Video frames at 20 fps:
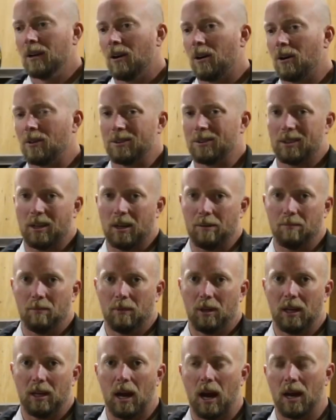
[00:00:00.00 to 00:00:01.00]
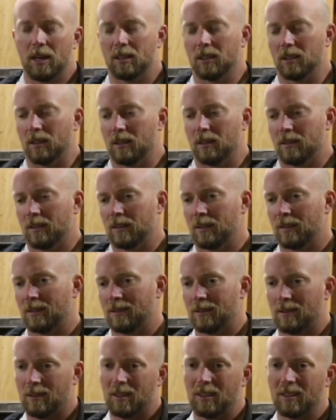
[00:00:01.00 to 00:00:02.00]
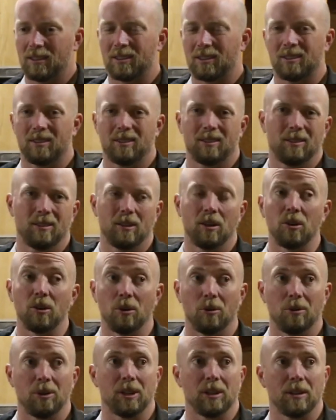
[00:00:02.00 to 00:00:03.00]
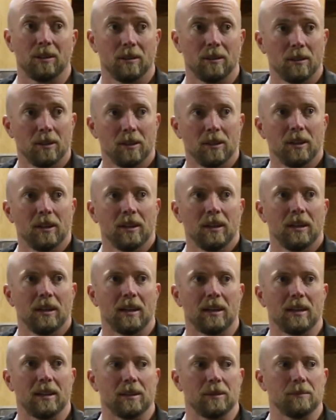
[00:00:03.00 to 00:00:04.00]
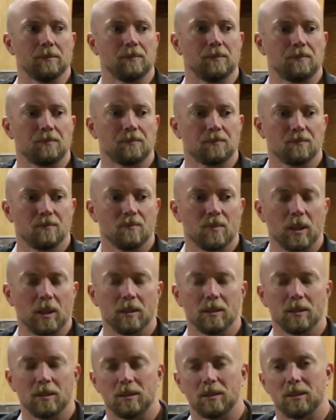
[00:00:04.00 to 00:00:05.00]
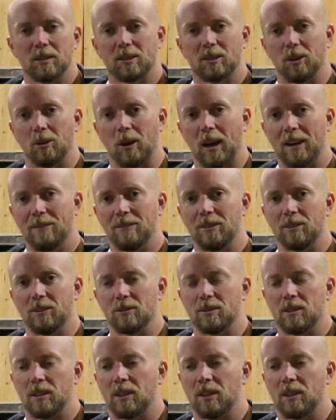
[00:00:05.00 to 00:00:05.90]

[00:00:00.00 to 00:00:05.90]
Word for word: all the time. I, I, just it's annoying. Um, so having those